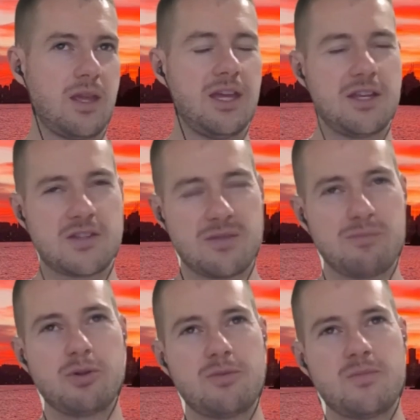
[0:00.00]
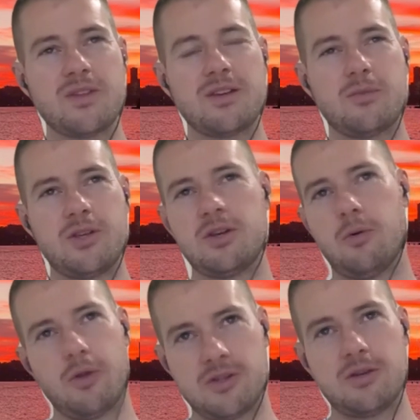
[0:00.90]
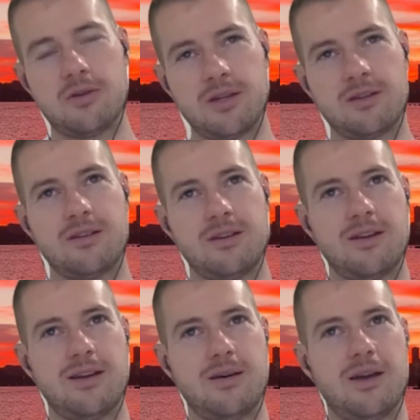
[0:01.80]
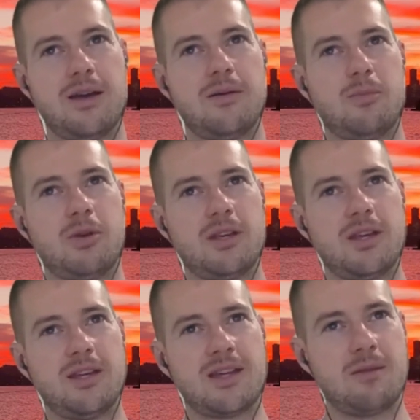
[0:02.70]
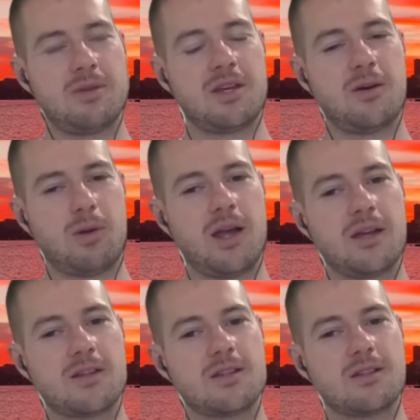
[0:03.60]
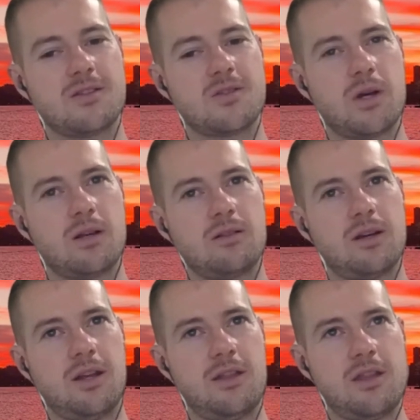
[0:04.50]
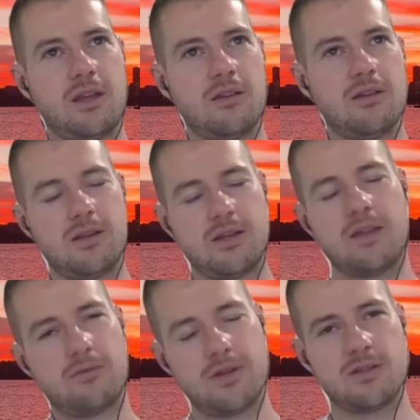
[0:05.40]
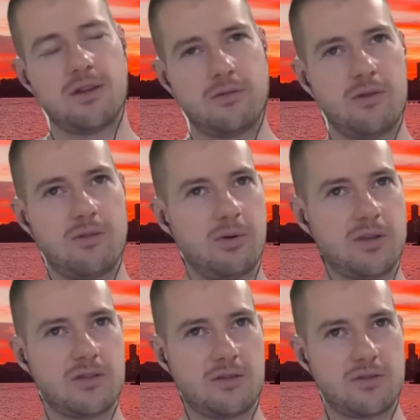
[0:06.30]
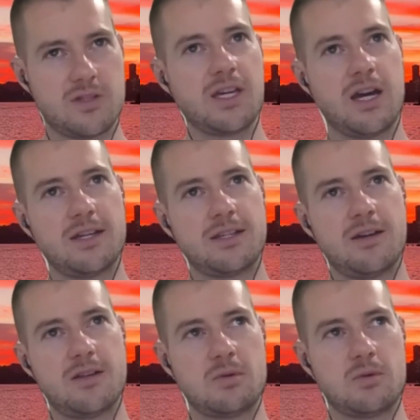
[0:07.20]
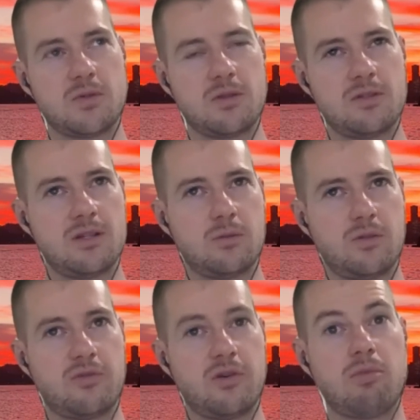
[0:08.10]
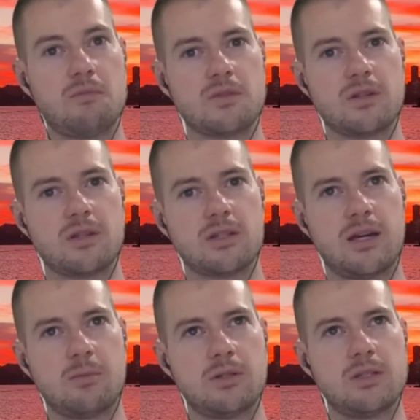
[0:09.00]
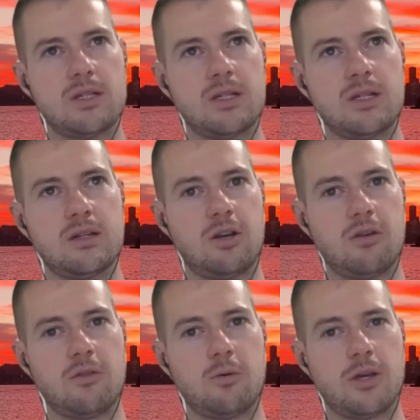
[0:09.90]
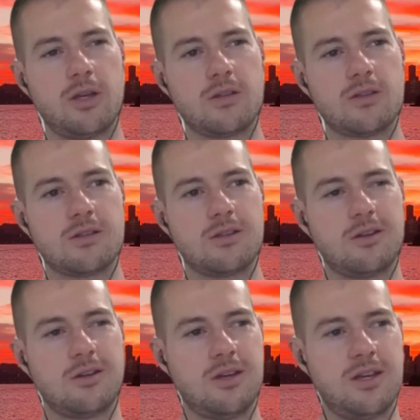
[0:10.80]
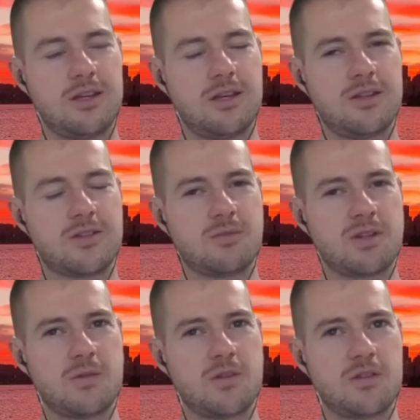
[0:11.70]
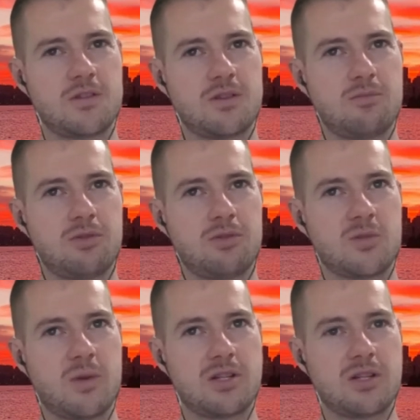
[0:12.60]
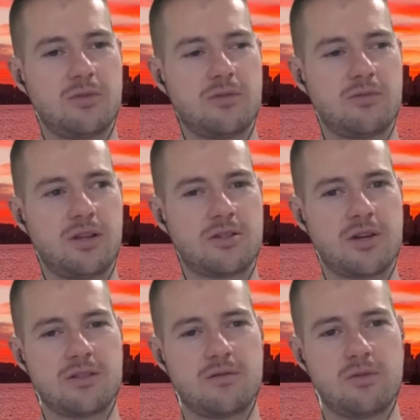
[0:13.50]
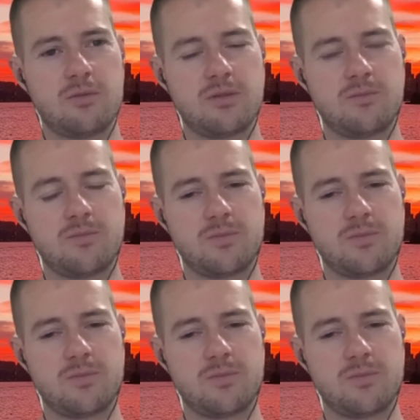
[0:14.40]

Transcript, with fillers: it is simple when you know what you're doing, but it, it can be complex as well. And I think, again, the reason that I wrote the book is not just to guide guys, but also to deal with problems that can happen along the yeah. way because it, it sometimes isn't simple, especially with really attractive women.